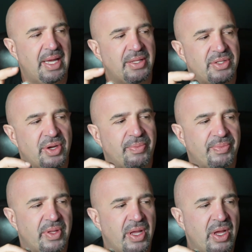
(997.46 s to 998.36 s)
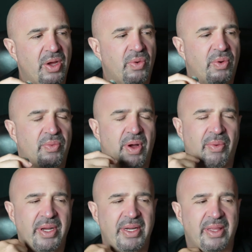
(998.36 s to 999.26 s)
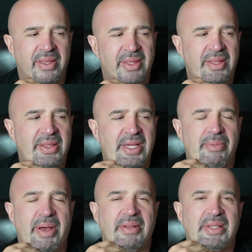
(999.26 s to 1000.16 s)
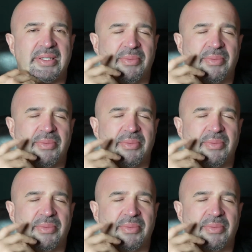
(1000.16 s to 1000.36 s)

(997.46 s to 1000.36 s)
and so well, I want you to th- think about this.